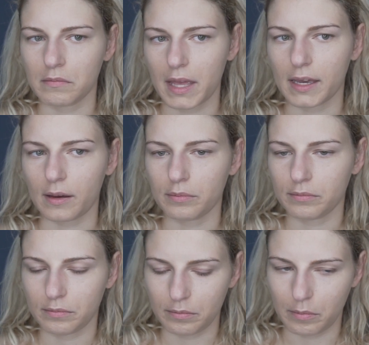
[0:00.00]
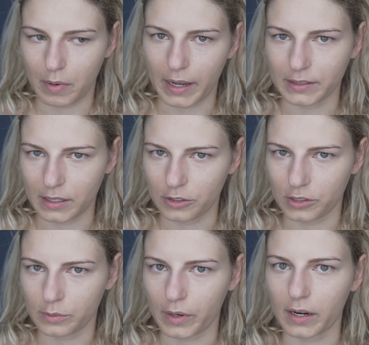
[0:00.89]
makeup by
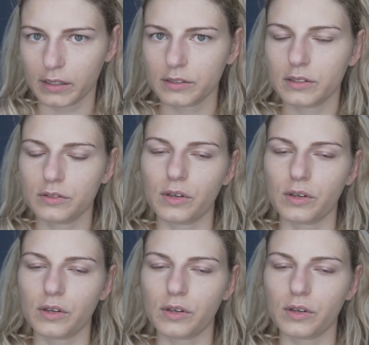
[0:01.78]
Senegence products.